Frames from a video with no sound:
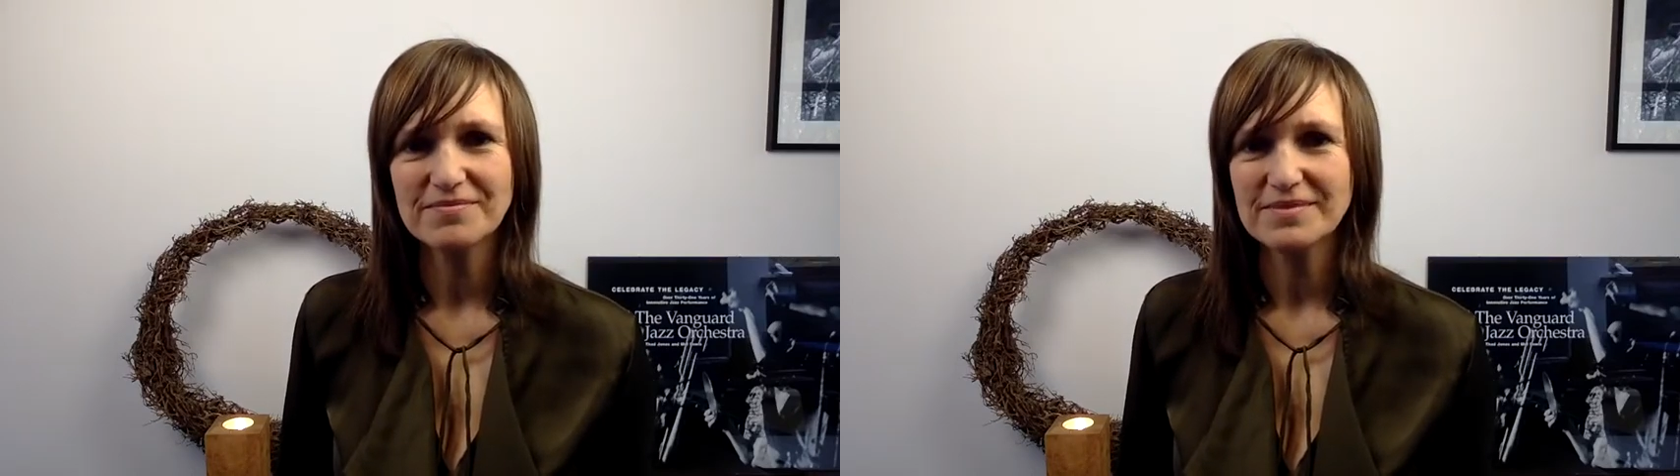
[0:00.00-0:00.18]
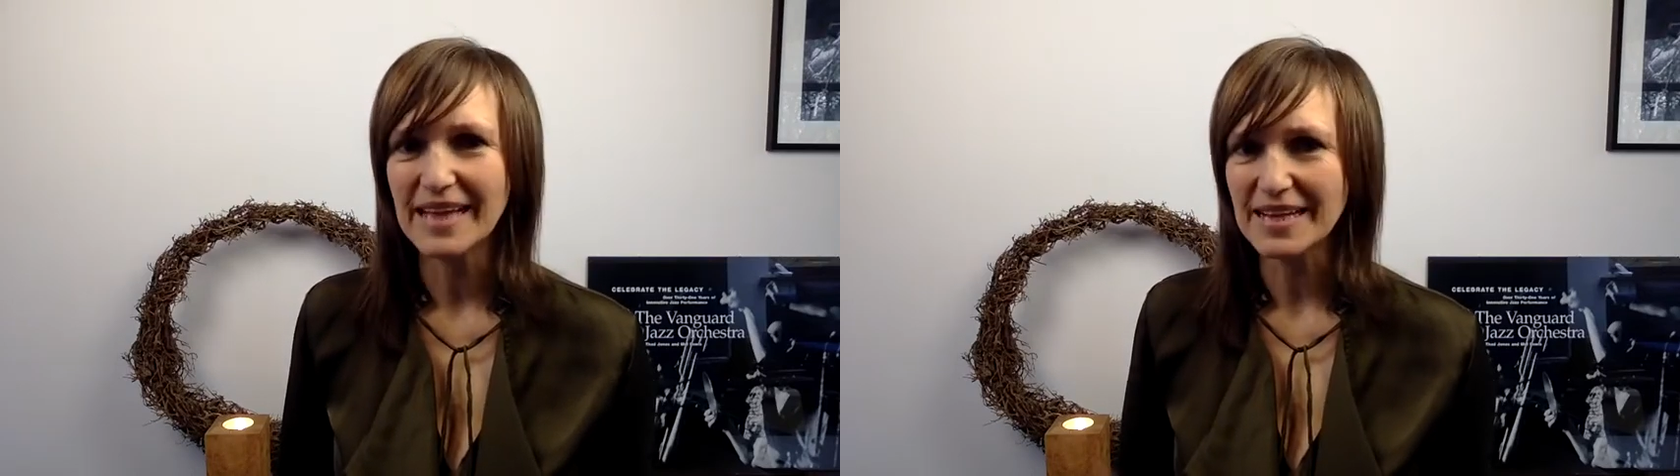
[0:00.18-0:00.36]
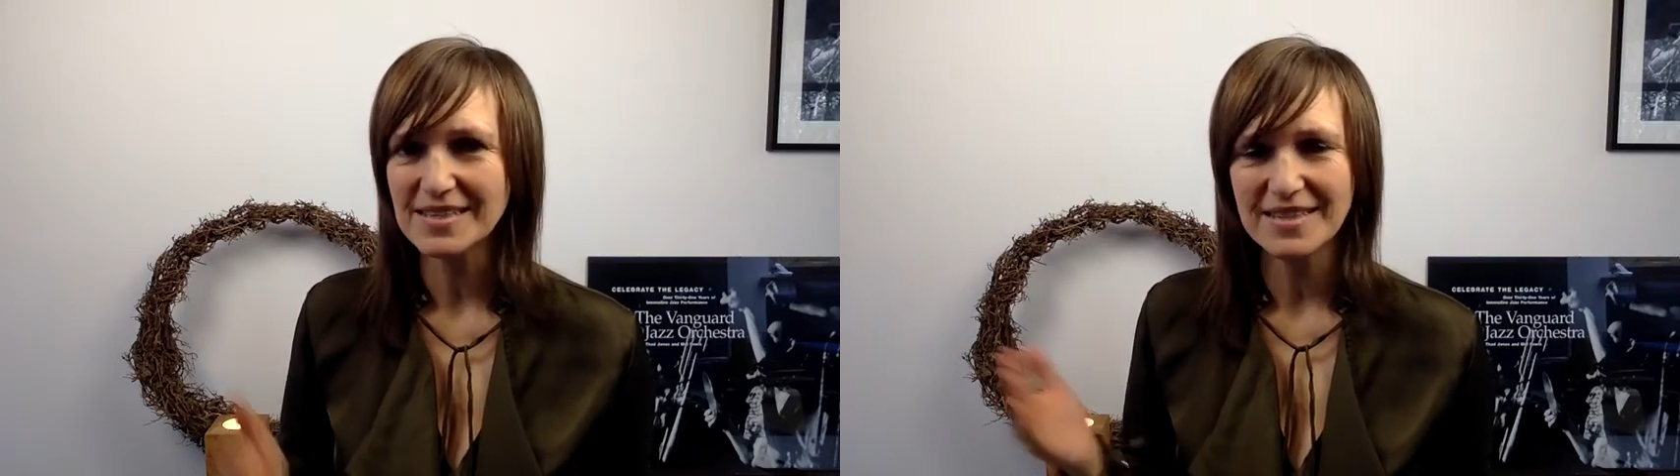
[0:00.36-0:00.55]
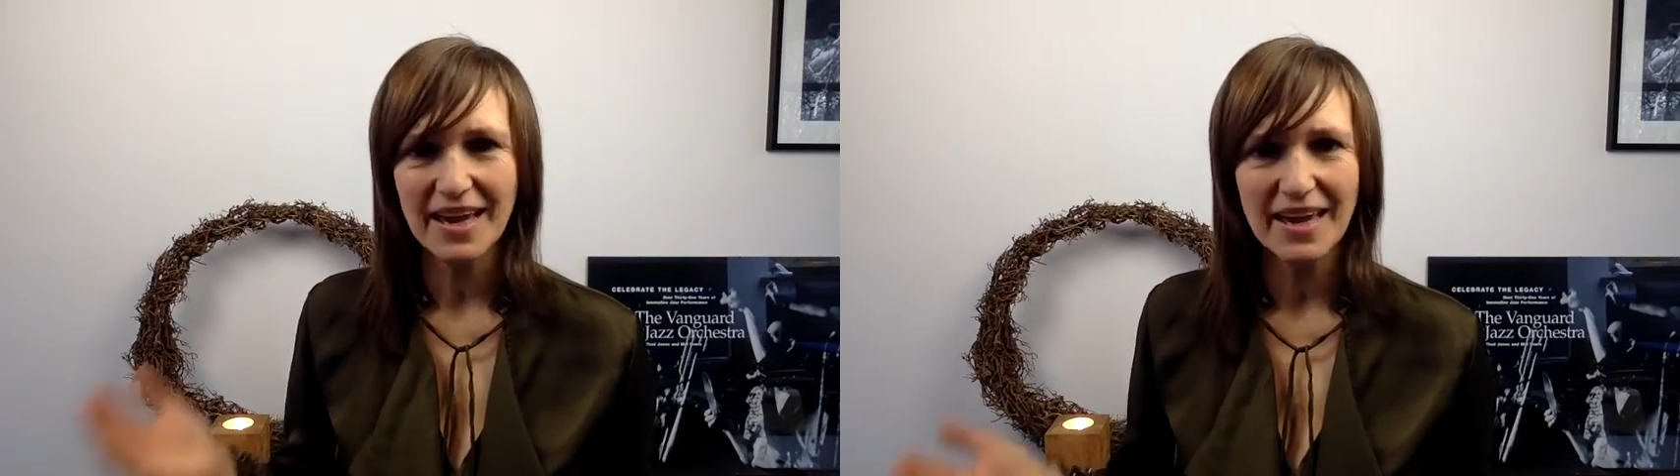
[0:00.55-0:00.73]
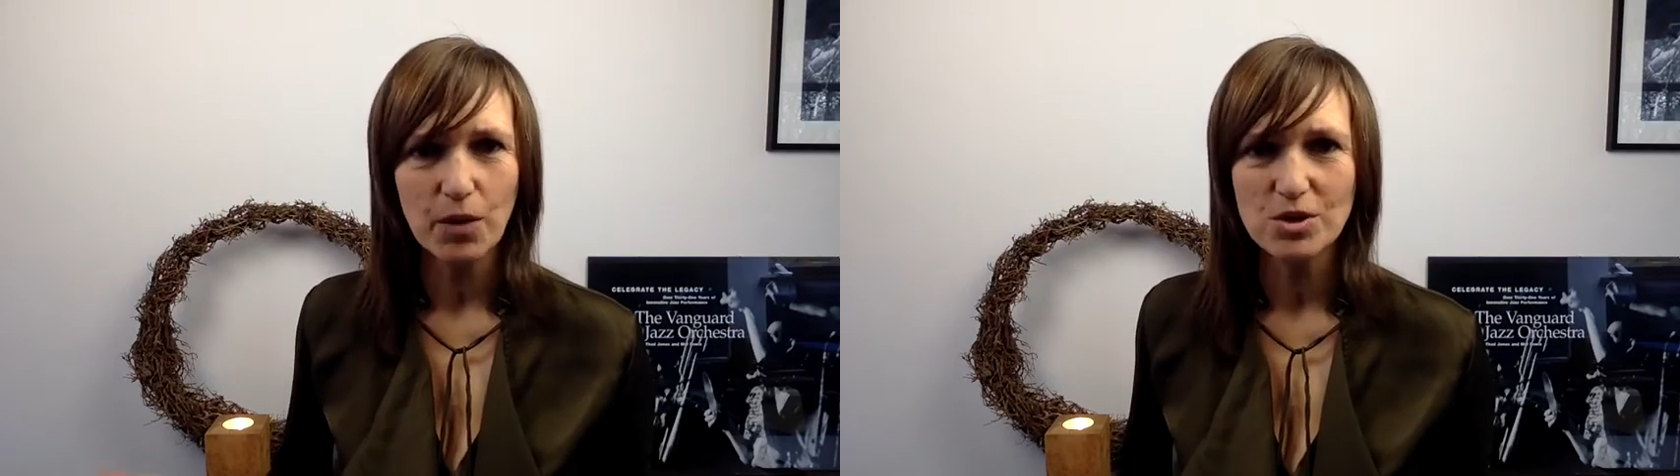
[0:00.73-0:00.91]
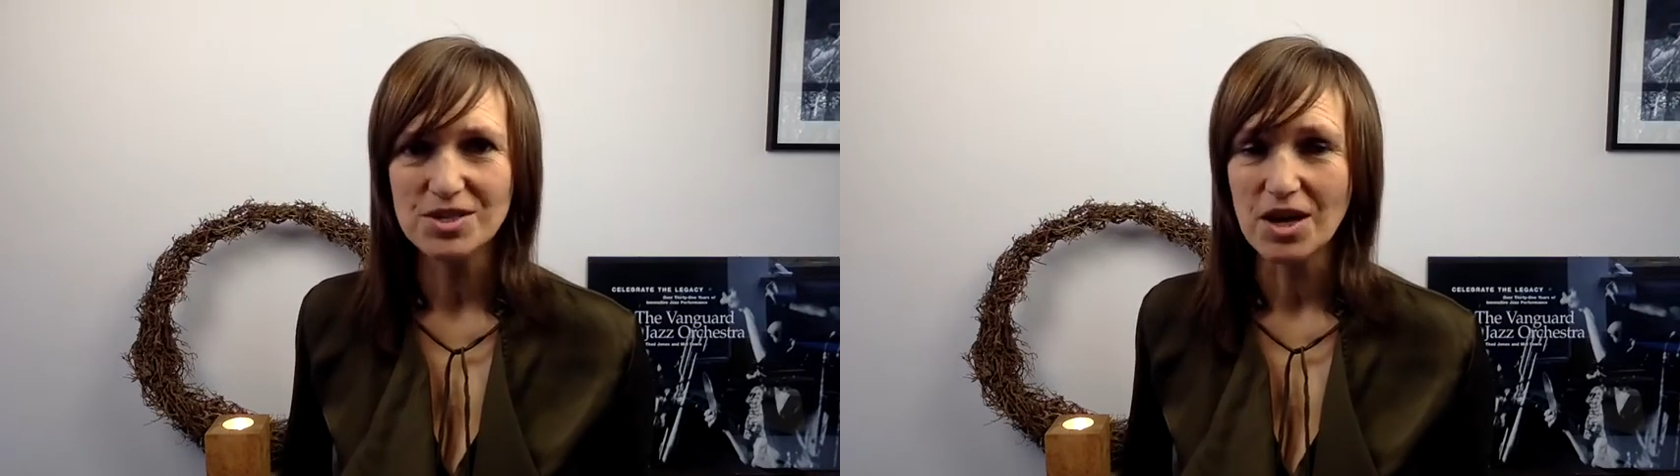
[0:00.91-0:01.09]
Next day
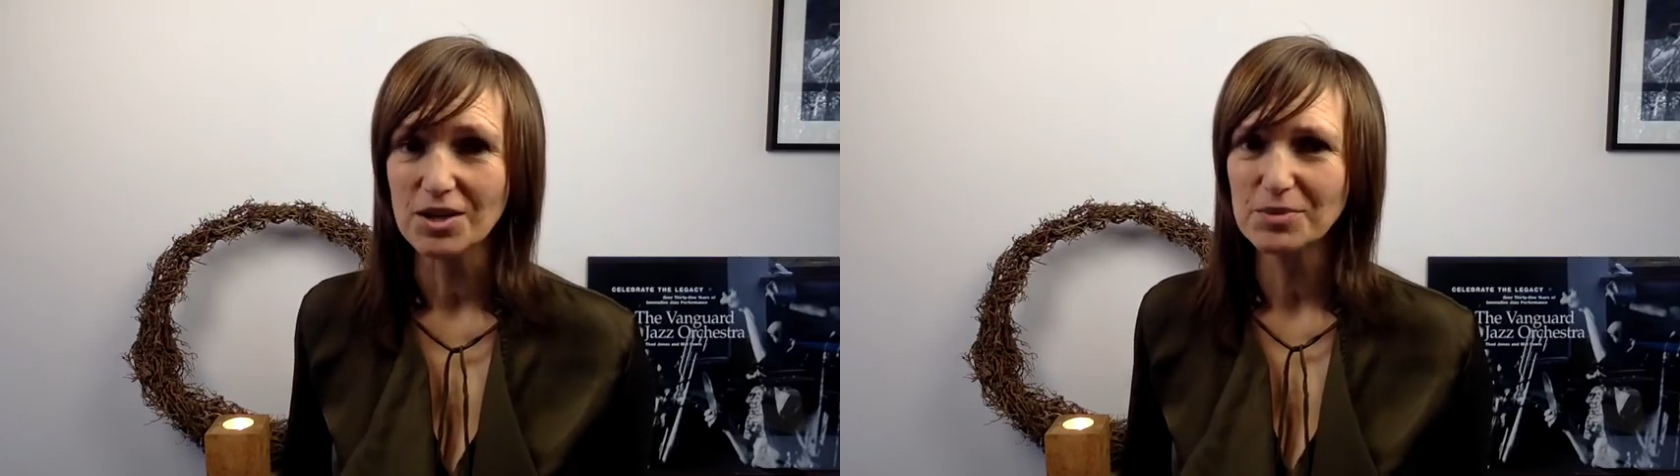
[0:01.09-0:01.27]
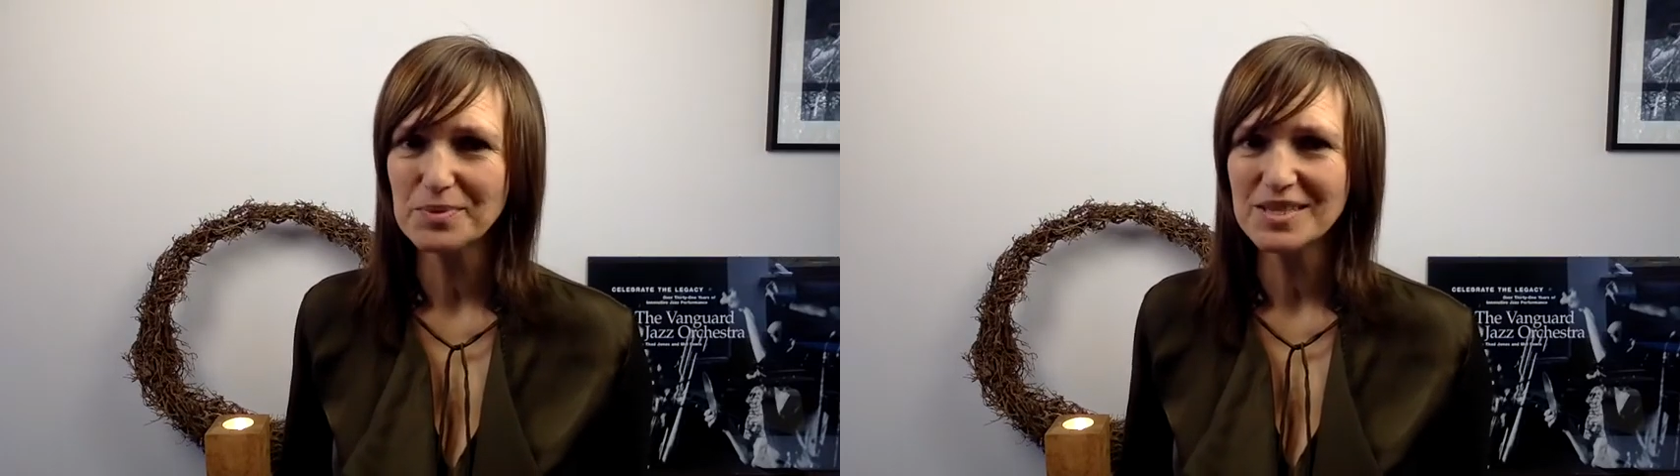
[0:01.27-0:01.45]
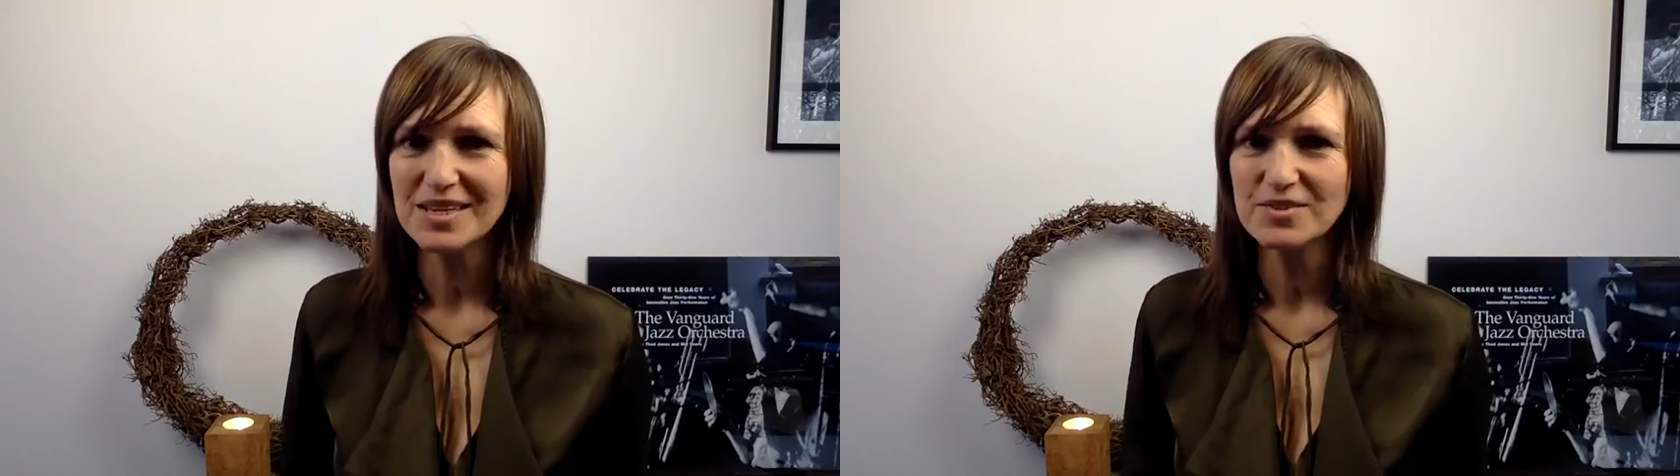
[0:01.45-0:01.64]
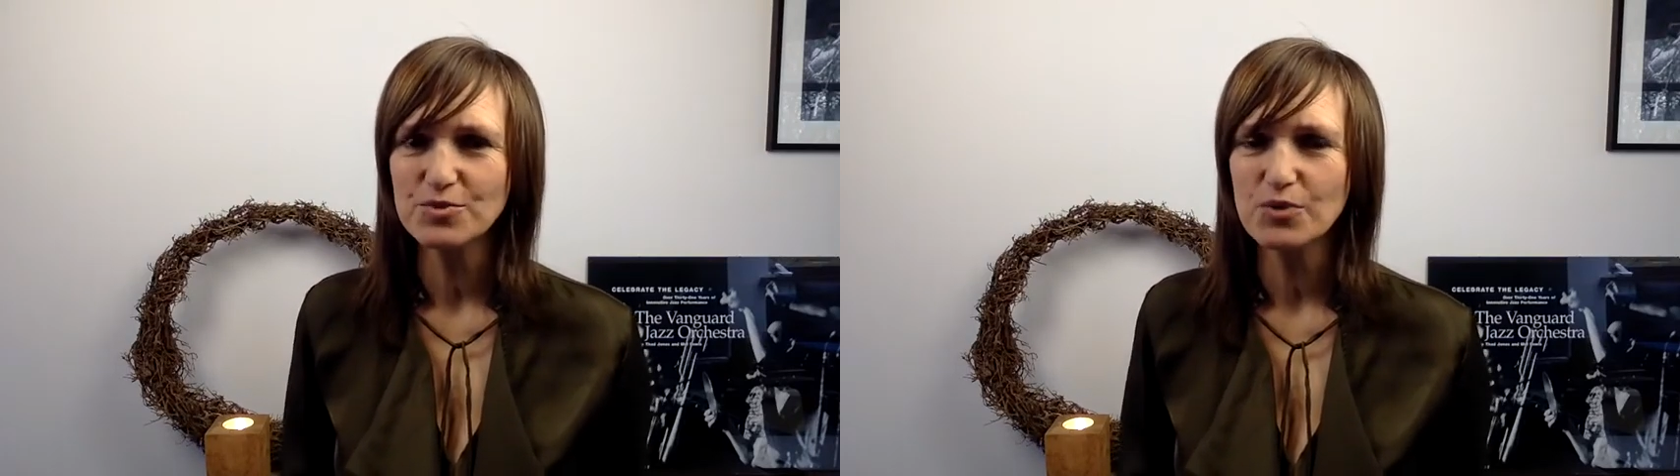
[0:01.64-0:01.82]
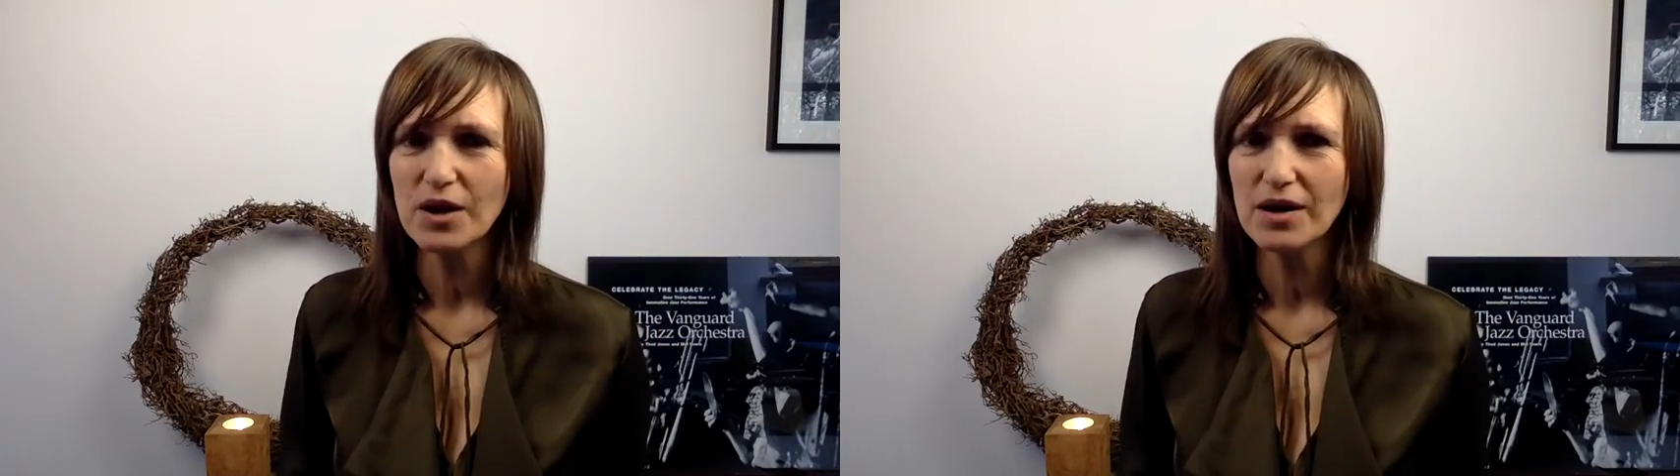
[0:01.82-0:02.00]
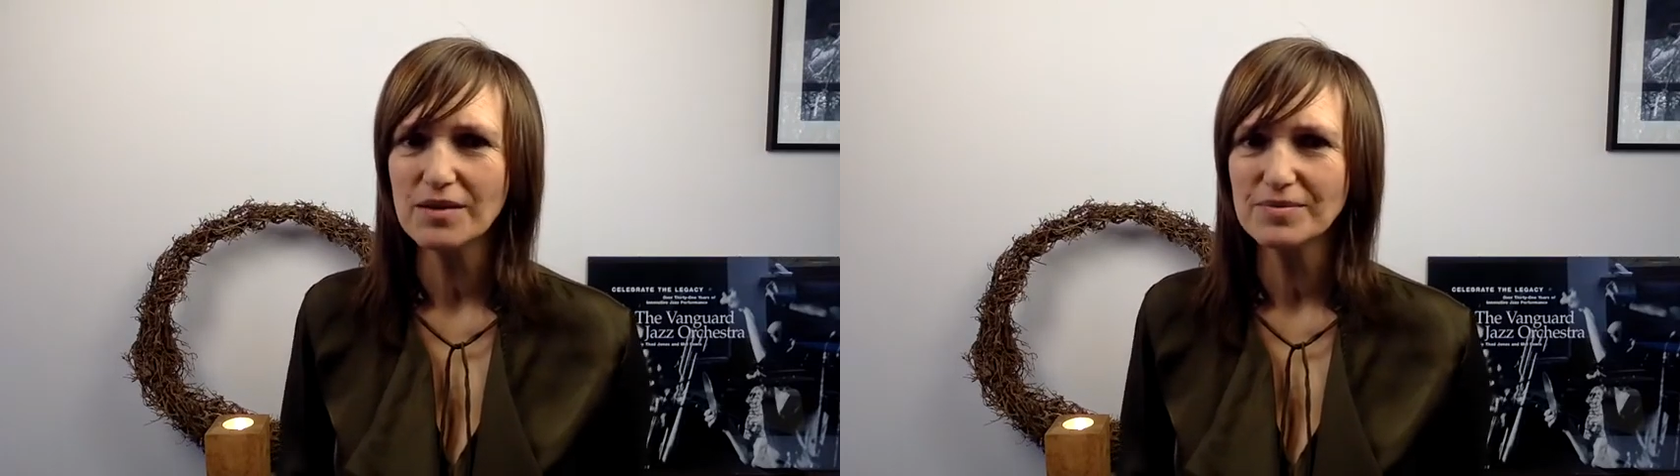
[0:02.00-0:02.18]
I was 100%
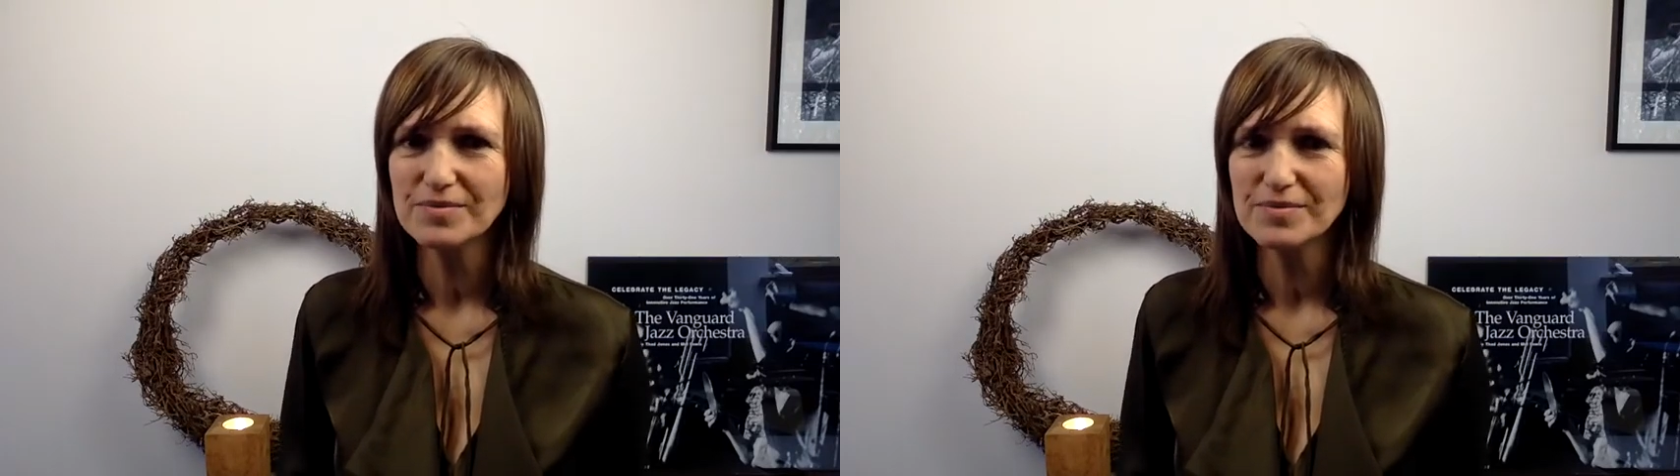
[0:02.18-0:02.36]
raw,